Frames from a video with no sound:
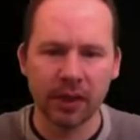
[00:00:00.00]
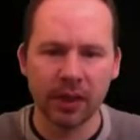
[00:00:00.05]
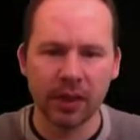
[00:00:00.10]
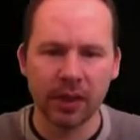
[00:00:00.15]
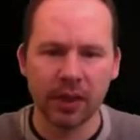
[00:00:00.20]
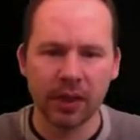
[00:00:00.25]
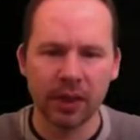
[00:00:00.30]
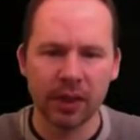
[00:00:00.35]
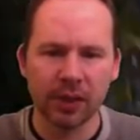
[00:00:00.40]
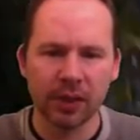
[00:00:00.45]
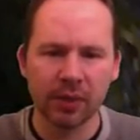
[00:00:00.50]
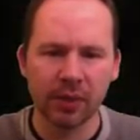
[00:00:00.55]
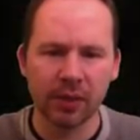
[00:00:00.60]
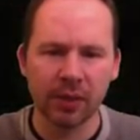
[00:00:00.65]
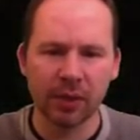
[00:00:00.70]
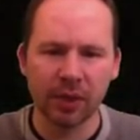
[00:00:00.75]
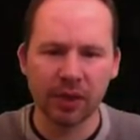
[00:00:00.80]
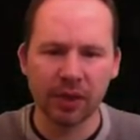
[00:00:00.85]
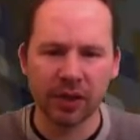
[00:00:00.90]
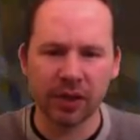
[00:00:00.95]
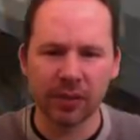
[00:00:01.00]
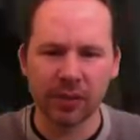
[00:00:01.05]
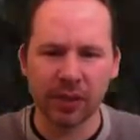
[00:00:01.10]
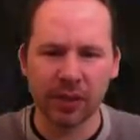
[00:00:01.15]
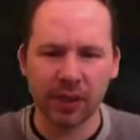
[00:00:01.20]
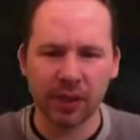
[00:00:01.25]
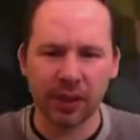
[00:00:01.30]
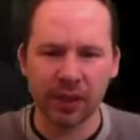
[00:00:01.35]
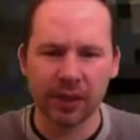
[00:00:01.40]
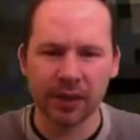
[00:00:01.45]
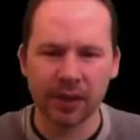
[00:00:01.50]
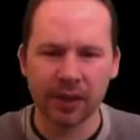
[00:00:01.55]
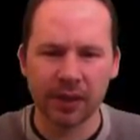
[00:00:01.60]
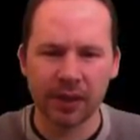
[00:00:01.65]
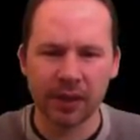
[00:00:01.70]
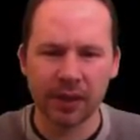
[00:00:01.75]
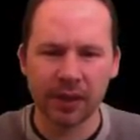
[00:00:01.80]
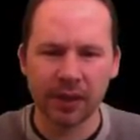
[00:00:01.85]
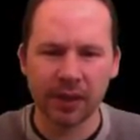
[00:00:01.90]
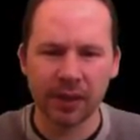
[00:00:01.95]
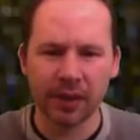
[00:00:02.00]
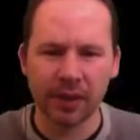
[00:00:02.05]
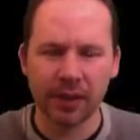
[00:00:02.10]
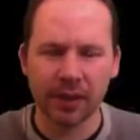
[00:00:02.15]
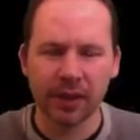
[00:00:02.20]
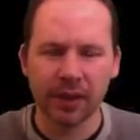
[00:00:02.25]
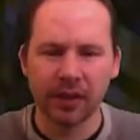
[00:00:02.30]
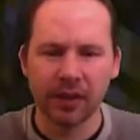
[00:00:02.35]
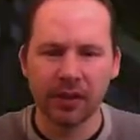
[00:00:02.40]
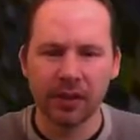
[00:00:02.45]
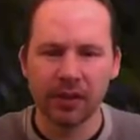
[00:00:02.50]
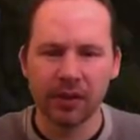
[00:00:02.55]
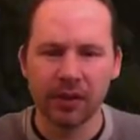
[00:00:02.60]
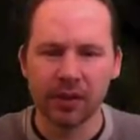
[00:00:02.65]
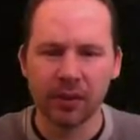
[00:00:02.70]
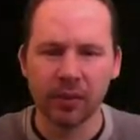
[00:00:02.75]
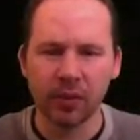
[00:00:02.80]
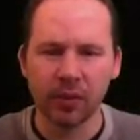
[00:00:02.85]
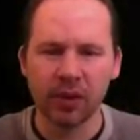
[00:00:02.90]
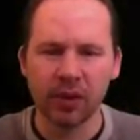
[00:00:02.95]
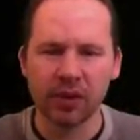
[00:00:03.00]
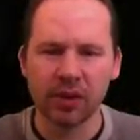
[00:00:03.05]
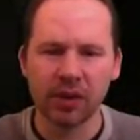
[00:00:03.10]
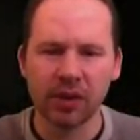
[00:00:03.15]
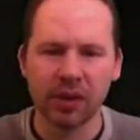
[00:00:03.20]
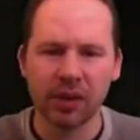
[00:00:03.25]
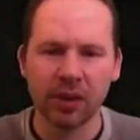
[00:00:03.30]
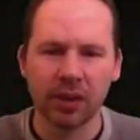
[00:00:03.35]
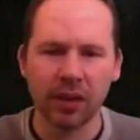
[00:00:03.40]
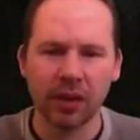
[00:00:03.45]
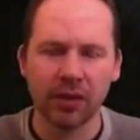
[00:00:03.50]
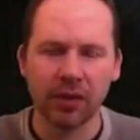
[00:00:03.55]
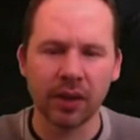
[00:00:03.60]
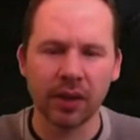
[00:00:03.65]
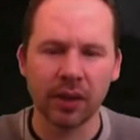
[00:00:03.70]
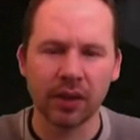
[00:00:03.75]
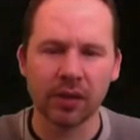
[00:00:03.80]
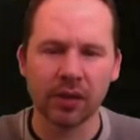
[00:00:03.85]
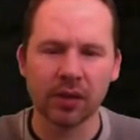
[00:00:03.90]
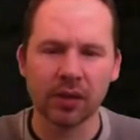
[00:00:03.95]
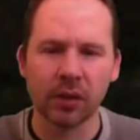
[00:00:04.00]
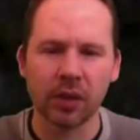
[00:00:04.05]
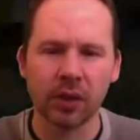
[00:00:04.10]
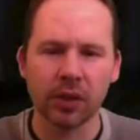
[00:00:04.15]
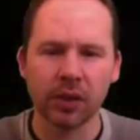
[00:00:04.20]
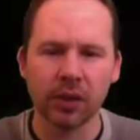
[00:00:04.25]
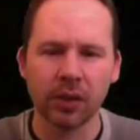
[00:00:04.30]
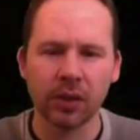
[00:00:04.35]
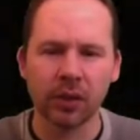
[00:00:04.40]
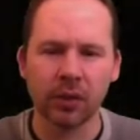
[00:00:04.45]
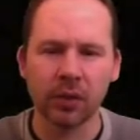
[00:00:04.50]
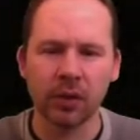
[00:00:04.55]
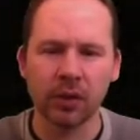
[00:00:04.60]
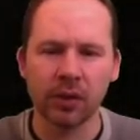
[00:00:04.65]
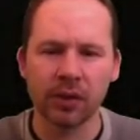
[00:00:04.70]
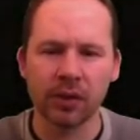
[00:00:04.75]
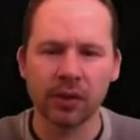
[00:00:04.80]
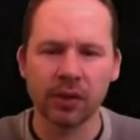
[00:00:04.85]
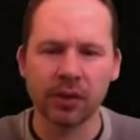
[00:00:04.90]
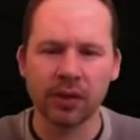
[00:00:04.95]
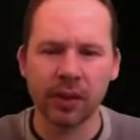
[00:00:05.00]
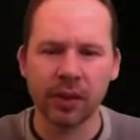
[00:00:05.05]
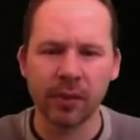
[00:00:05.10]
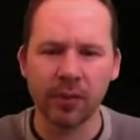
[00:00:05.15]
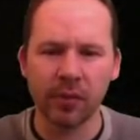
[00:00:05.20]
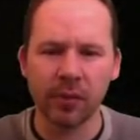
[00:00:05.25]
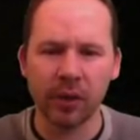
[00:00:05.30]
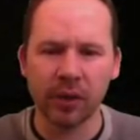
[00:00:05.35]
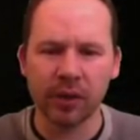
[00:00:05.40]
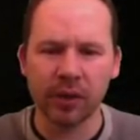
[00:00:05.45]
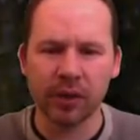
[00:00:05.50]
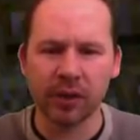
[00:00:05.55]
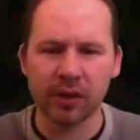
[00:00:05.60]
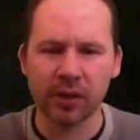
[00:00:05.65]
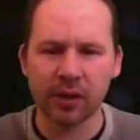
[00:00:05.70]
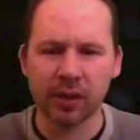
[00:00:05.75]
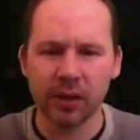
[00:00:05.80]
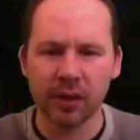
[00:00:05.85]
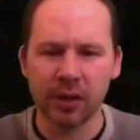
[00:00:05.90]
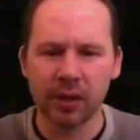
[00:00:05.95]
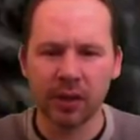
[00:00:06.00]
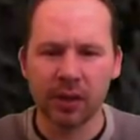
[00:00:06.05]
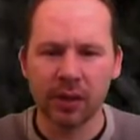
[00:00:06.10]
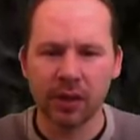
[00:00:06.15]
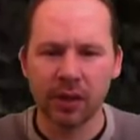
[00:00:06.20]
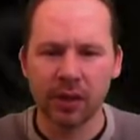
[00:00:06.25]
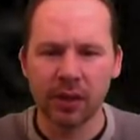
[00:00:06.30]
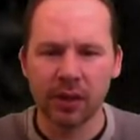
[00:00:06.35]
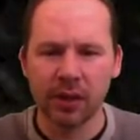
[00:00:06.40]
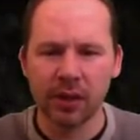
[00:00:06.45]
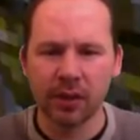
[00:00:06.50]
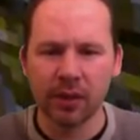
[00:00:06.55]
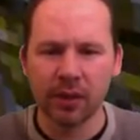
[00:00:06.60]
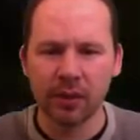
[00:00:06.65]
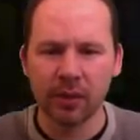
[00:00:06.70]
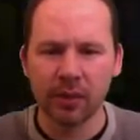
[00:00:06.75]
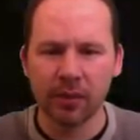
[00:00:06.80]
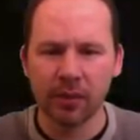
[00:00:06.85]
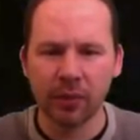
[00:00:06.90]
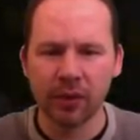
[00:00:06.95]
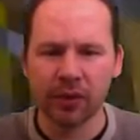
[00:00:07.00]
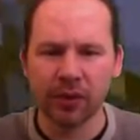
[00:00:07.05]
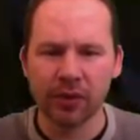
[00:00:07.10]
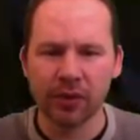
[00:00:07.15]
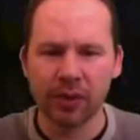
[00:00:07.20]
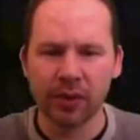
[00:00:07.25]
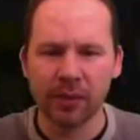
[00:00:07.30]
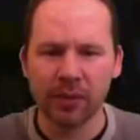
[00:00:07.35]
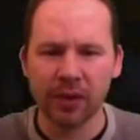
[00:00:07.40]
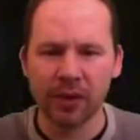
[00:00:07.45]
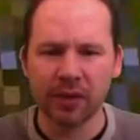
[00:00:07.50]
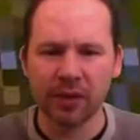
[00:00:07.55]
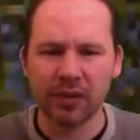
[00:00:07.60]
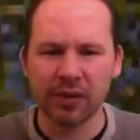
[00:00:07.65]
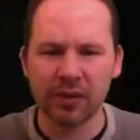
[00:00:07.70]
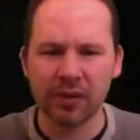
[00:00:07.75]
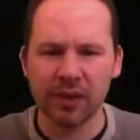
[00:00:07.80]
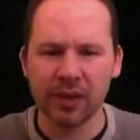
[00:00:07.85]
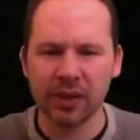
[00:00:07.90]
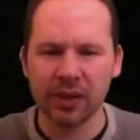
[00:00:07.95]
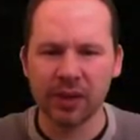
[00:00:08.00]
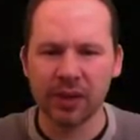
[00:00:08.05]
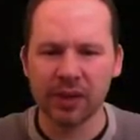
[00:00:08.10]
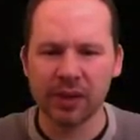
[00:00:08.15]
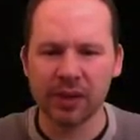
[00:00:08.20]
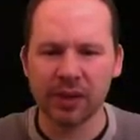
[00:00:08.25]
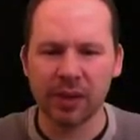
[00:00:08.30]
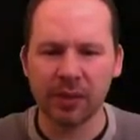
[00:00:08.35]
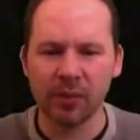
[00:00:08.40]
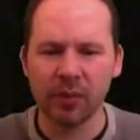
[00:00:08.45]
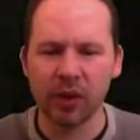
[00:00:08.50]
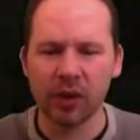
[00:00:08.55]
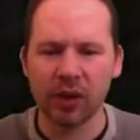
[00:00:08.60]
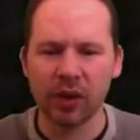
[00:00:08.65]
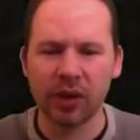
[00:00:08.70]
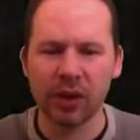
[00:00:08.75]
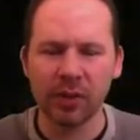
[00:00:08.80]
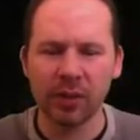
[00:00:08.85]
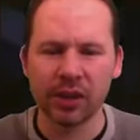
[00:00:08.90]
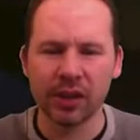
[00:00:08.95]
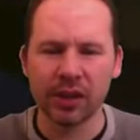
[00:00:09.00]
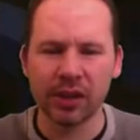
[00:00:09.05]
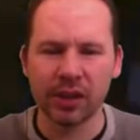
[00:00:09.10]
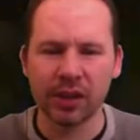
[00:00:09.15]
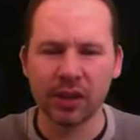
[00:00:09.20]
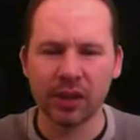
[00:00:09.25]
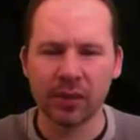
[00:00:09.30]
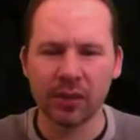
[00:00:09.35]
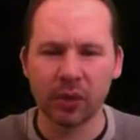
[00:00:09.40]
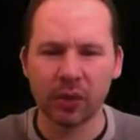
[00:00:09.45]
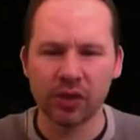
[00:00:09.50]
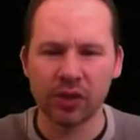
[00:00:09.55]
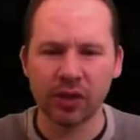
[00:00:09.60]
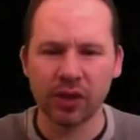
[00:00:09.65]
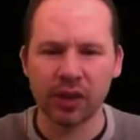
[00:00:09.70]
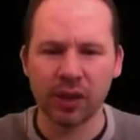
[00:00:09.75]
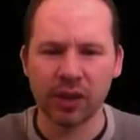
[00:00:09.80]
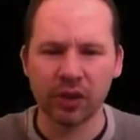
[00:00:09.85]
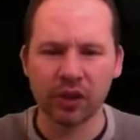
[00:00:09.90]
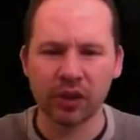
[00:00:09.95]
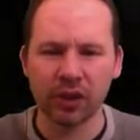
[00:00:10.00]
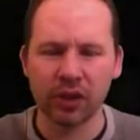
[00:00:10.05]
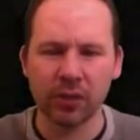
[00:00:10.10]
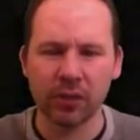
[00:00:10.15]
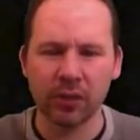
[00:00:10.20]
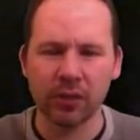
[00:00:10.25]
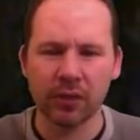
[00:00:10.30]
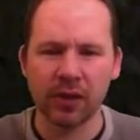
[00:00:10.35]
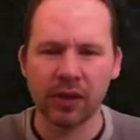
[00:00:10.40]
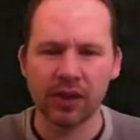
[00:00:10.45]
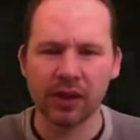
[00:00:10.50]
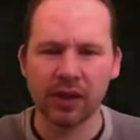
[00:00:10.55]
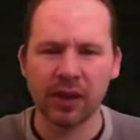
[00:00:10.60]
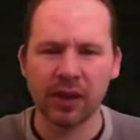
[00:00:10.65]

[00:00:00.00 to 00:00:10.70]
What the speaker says: And that's pretty much it, really. Some reason, you know, I think this is really cool. It's somewhat prescriptive, somewhat limiting in what you can actually do with these